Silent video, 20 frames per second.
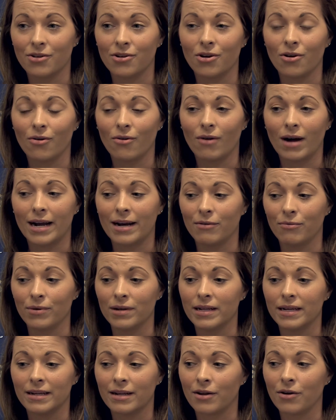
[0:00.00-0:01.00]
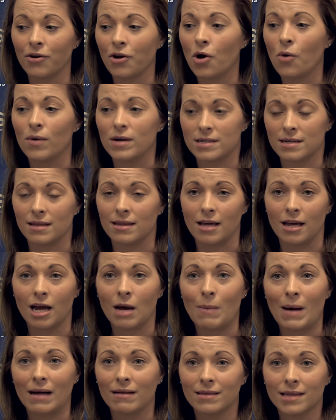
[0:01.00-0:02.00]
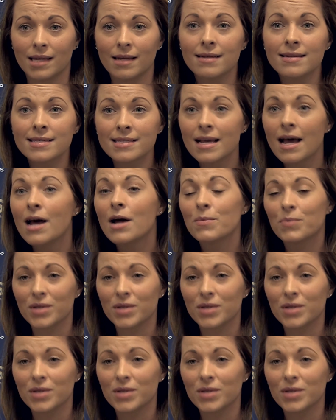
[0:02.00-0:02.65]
you know, I really didn't know what to think about this,